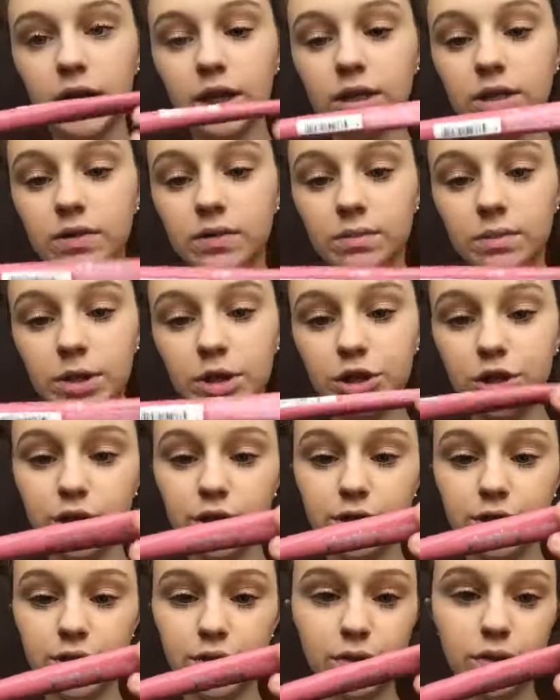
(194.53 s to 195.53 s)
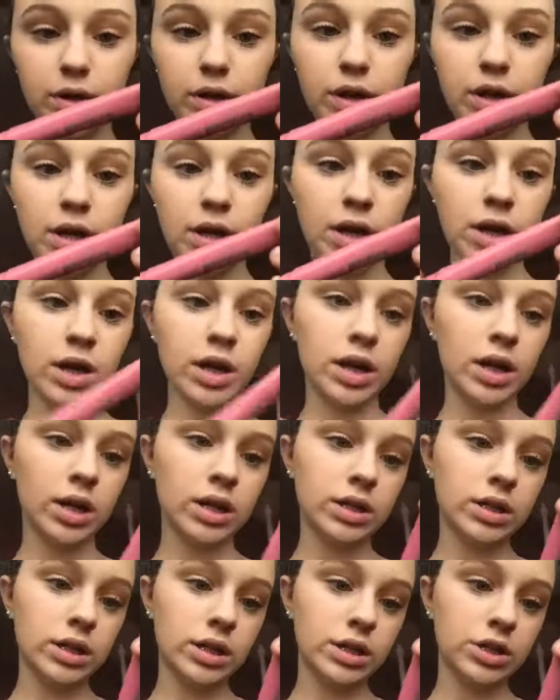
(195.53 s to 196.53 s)
It's from the drugstore,
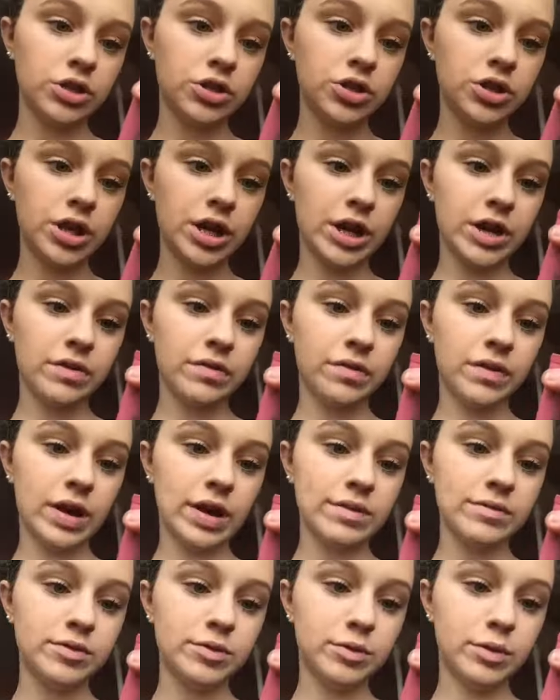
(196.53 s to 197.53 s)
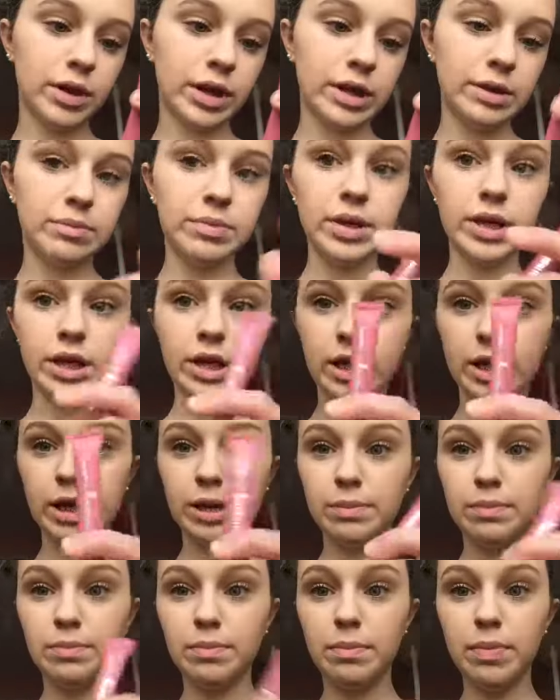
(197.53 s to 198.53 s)
and it's in the shade 520
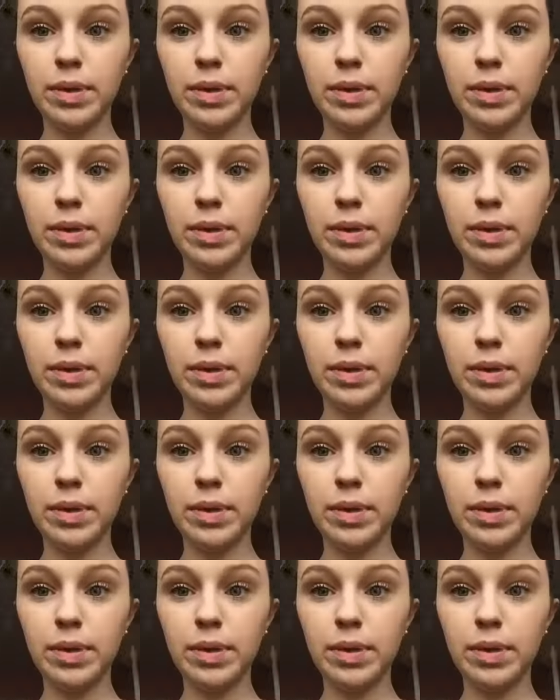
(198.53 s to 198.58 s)
Peony